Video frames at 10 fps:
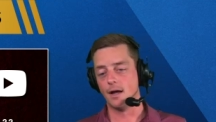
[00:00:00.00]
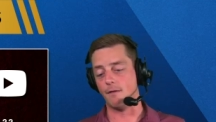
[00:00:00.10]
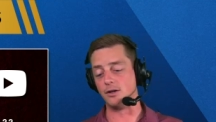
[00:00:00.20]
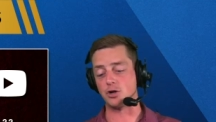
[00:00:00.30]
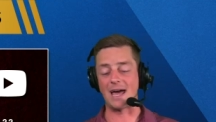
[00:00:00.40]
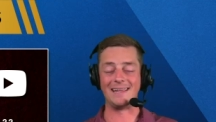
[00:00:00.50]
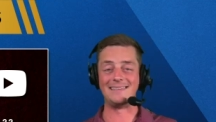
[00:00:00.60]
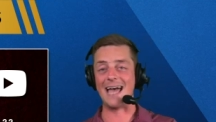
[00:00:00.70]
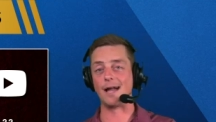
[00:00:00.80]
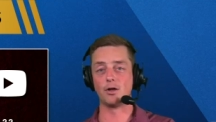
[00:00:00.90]
They try to
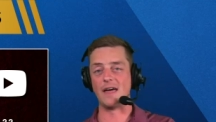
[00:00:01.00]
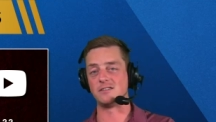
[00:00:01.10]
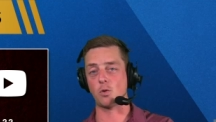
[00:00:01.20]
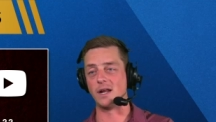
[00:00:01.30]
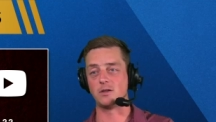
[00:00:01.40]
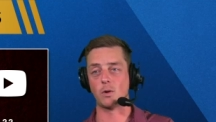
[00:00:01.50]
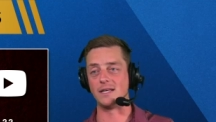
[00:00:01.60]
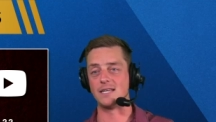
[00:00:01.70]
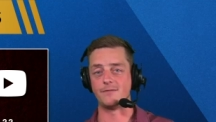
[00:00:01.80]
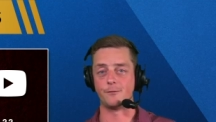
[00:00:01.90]
dangle that
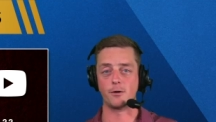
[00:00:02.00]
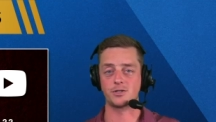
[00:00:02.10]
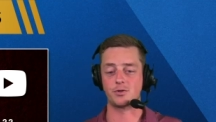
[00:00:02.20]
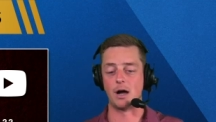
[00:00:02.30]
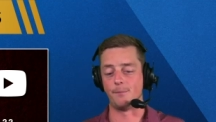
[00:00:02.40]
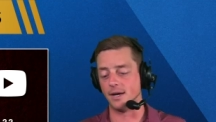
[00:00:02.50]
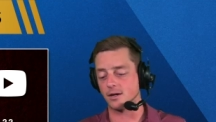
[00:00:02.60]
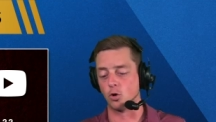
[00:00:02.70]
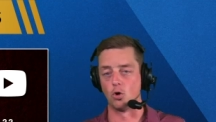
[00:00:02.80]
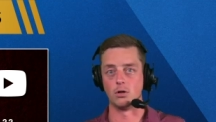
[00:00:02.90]
2027 first round pick.
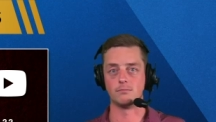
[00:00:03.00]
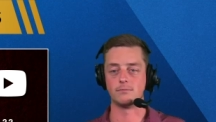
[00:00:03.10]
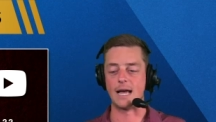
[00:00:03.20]
Cool.